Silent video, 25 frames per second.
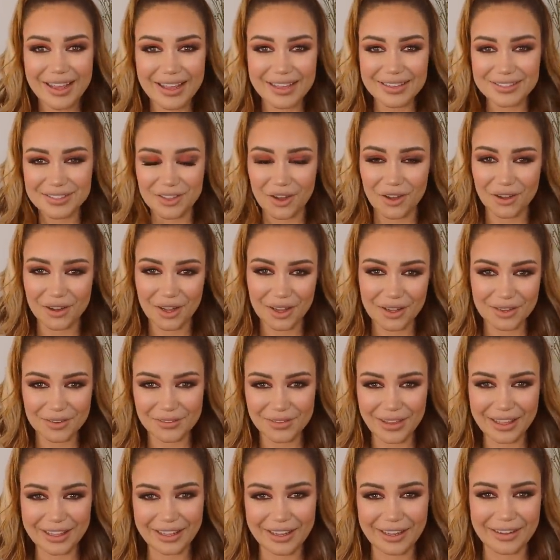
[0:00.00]
it's got kind
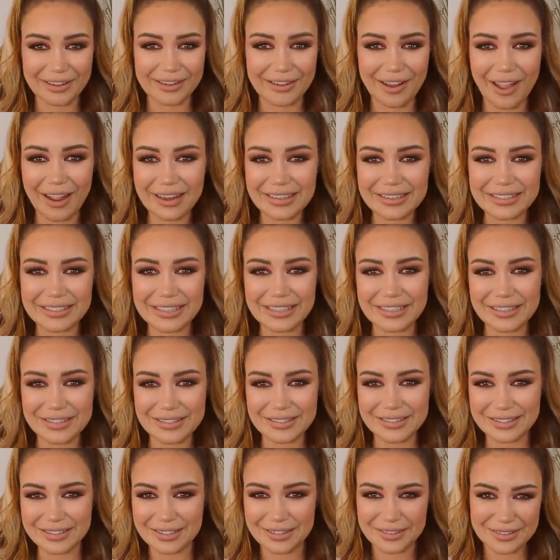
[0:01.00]
of like a
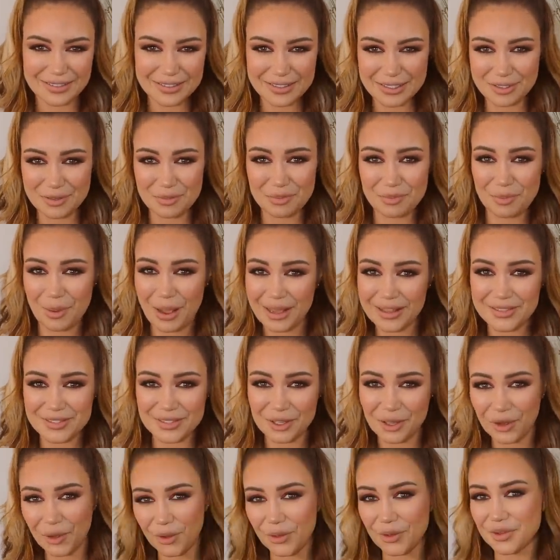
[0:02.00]
90s
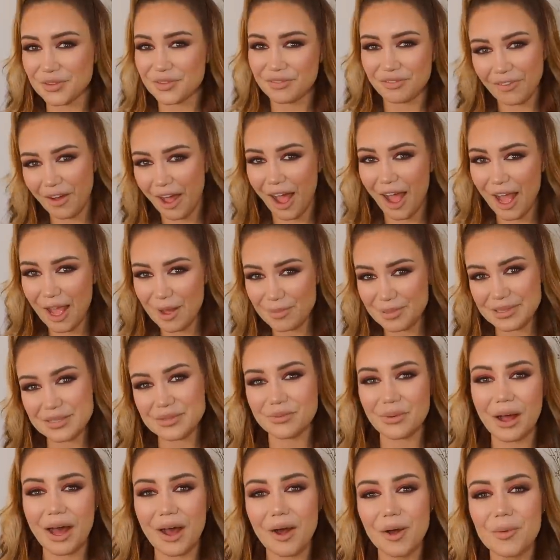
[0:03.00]
Spice Girls vibe
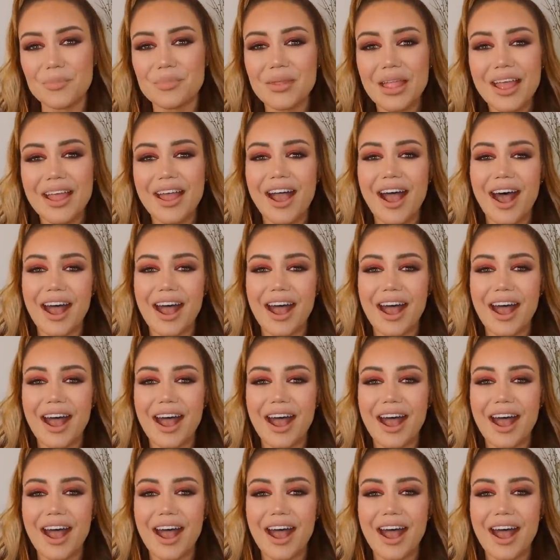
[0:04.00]
as well.